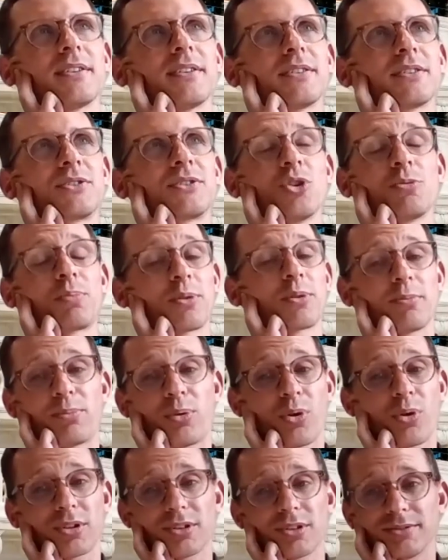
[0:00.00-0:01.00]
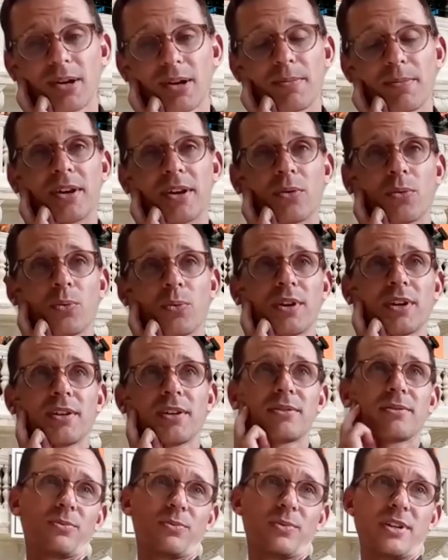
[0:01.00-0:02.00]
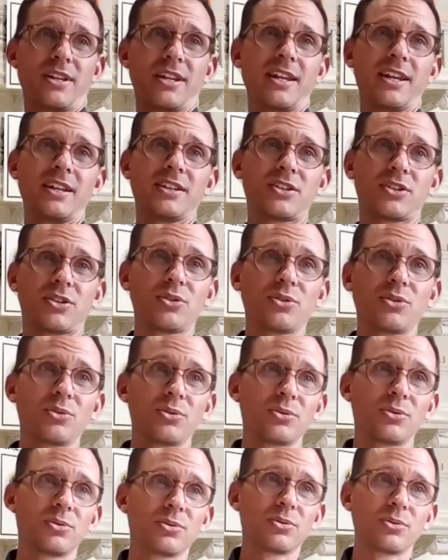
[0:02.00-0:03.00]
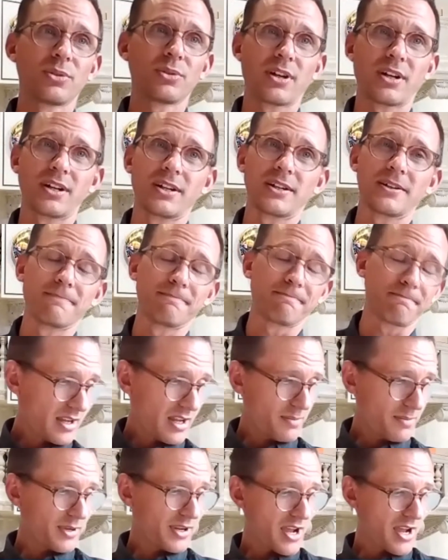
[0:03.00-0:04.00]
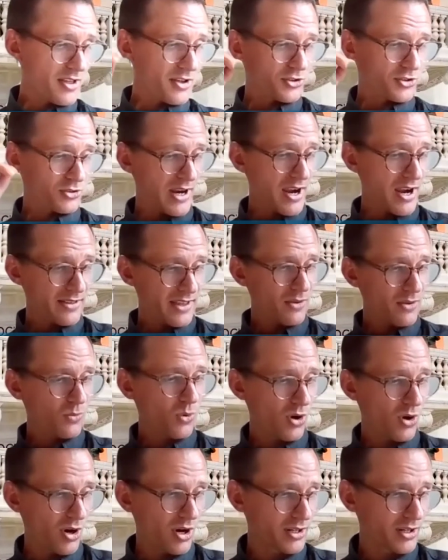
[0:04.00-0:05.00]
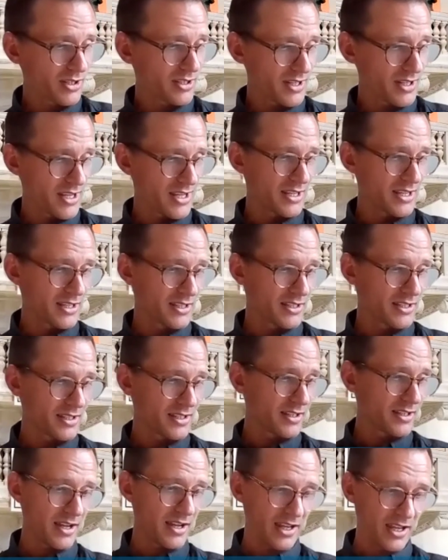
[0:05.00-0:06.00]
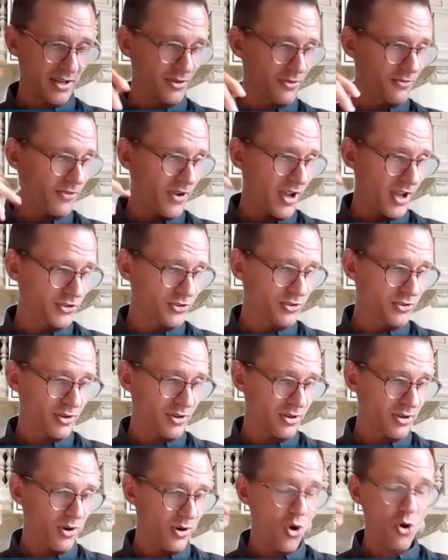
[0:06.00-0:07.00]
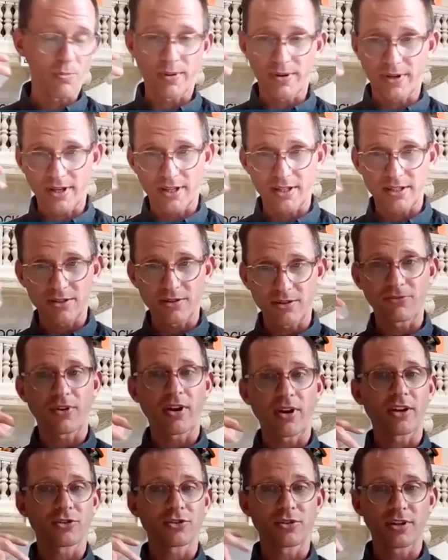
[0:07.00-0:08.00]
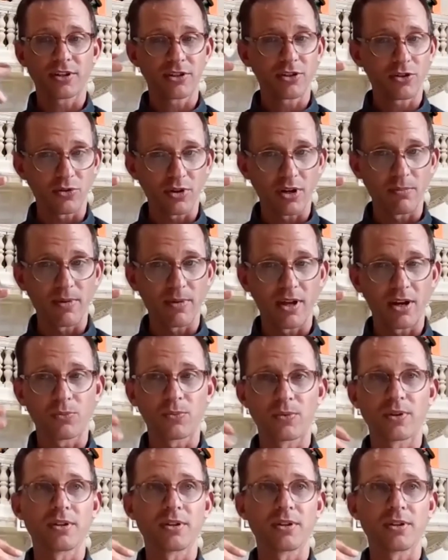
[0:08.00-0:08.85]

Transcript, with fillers: super important. I mean, we need to come together. So how that works is, again, you foster openness, you foster disagreement.